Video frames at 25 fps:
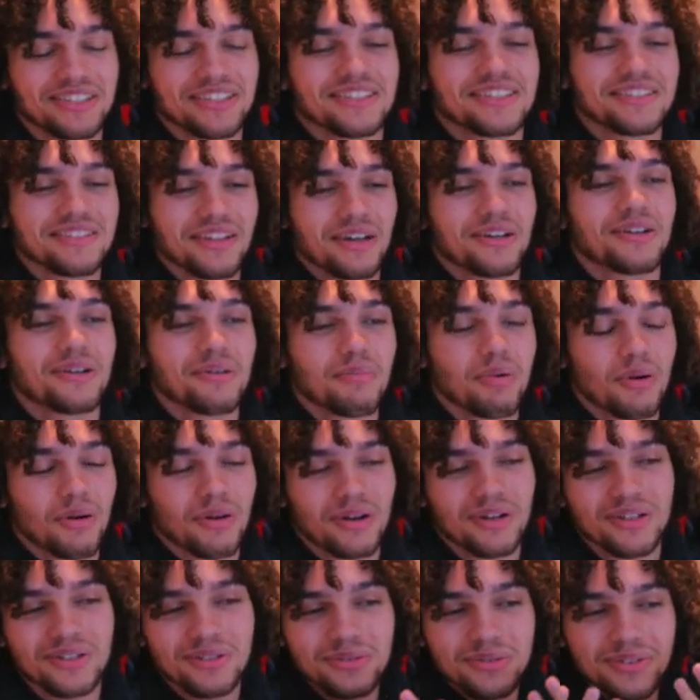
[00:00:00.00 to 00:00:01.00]
it's Thunderbolt.
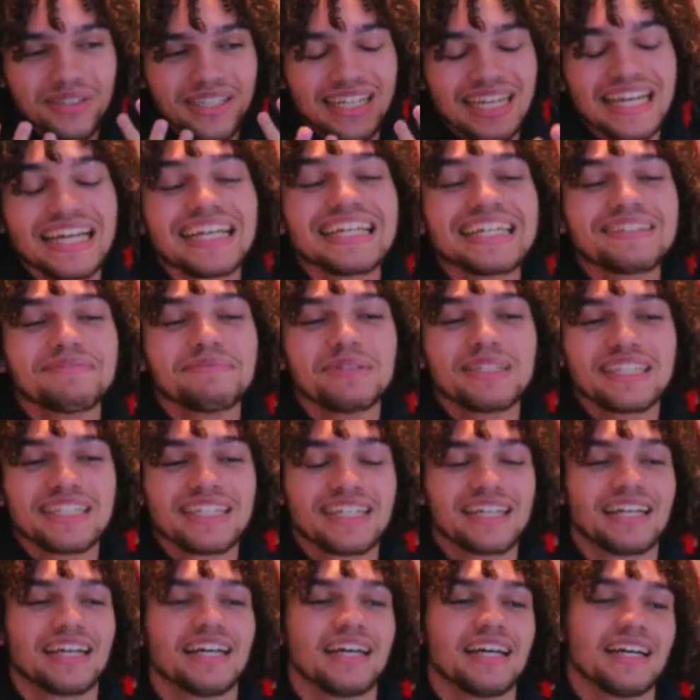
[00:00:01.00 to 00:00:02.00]
Are you kidding me?
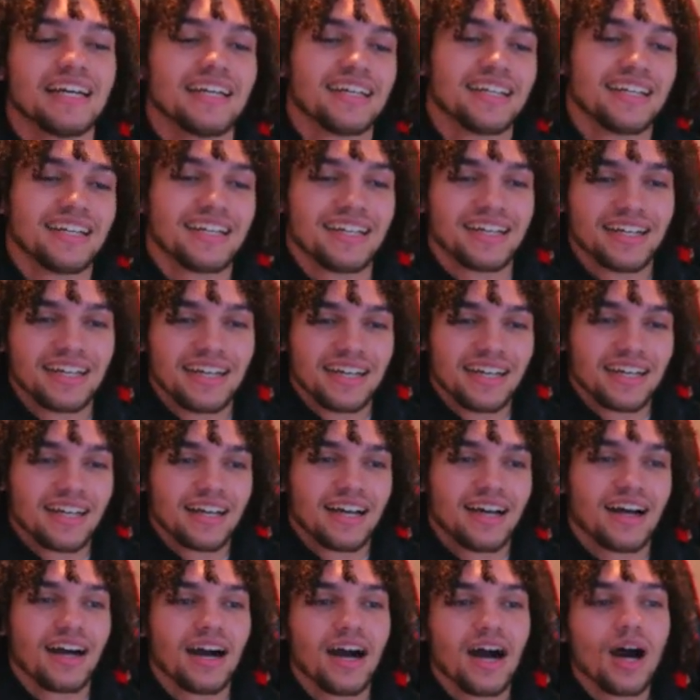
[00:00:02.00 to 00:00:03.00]

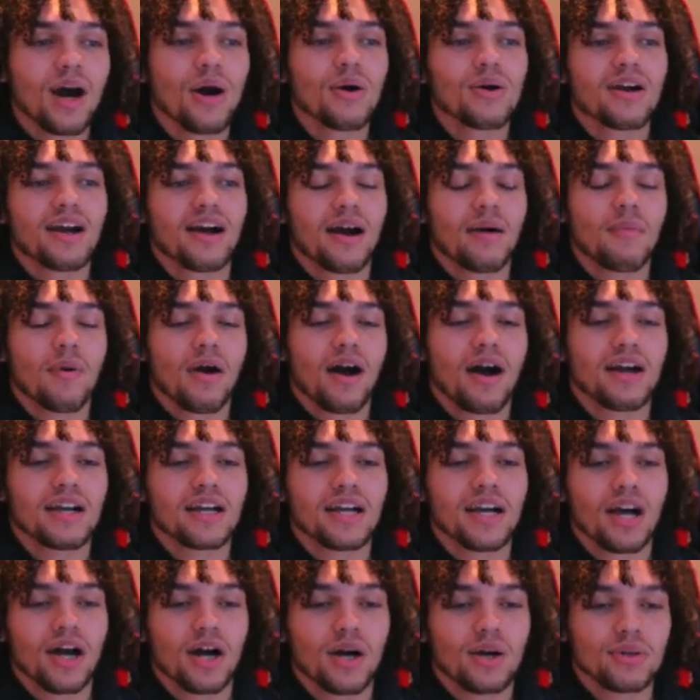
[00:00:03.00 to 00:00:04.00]
Oh, come on,
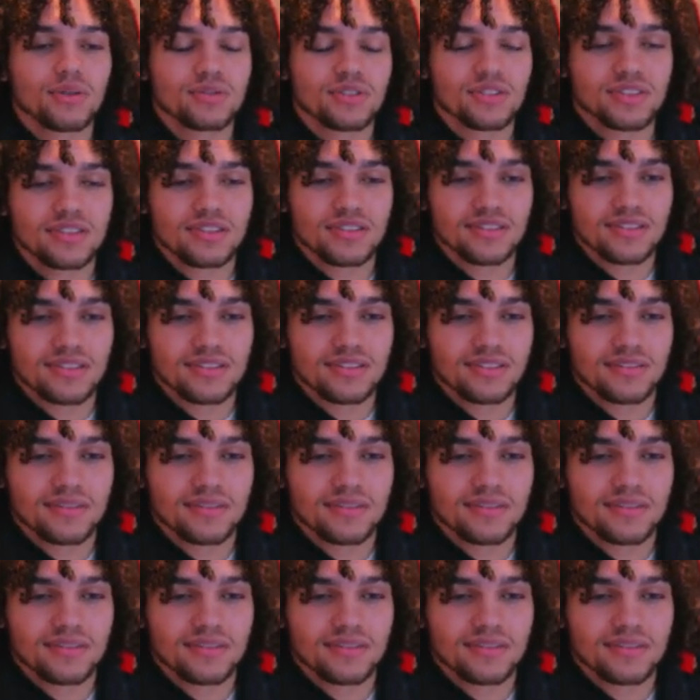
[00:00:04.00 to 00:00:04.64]
coach.